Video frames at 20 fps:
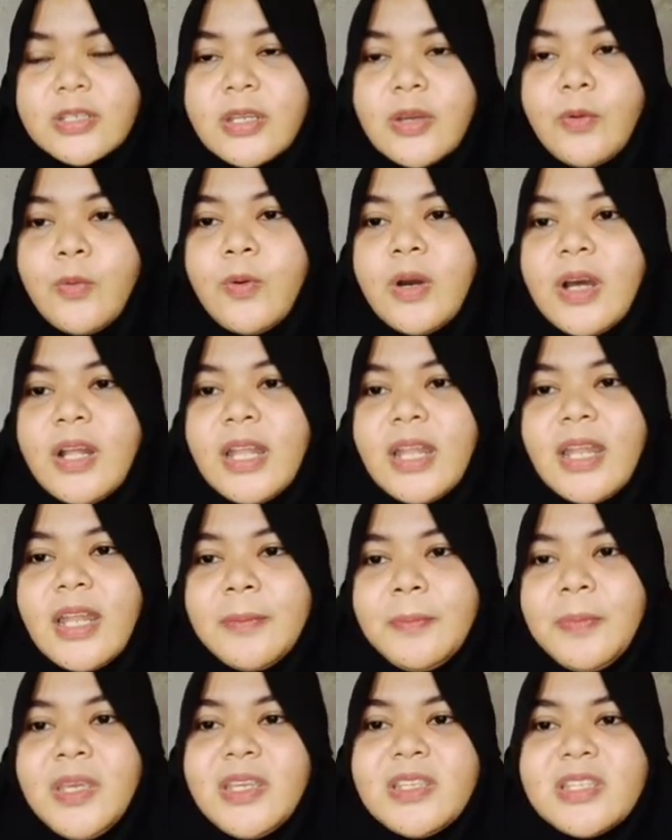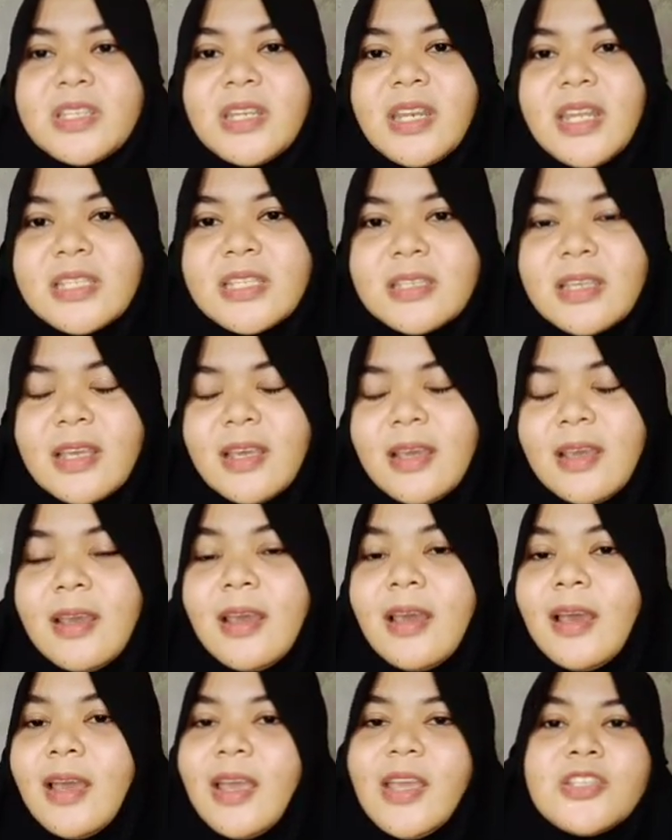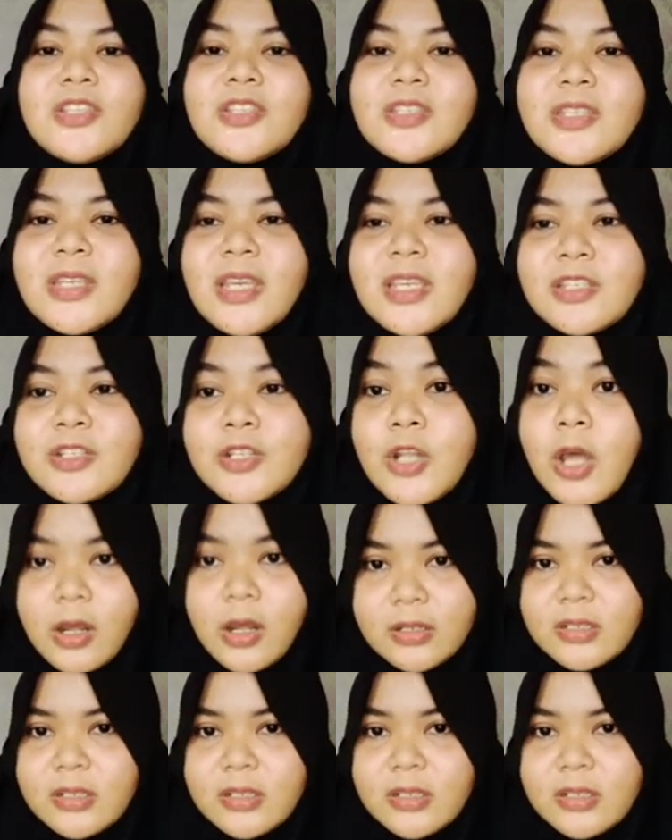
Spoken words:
while the pidgin is not,